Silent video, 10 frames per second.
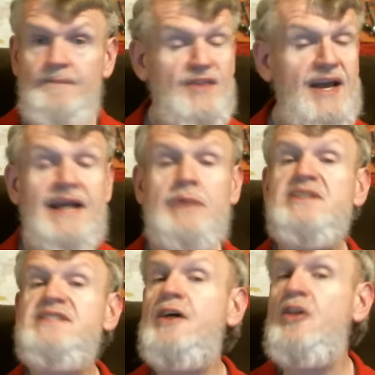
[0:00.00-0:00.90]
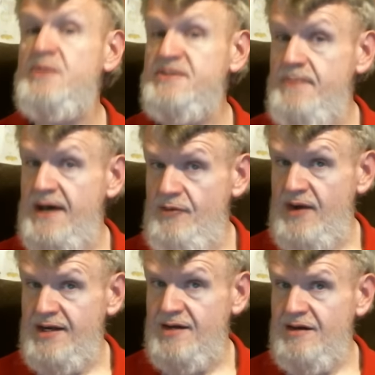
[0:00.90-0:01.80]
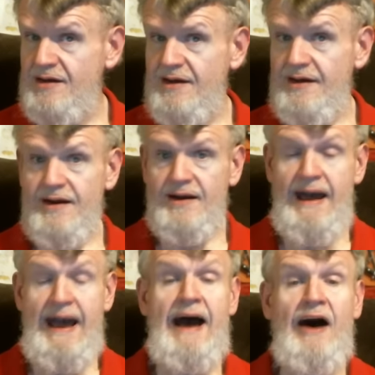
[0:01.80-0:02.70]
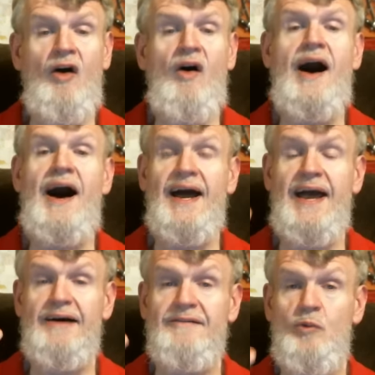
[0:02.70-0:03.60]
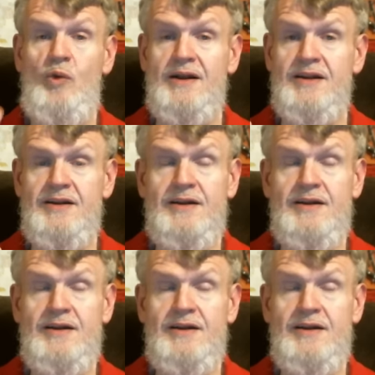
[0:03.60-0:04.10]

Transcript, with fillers: And I was still almost bedridden. Now, I have one,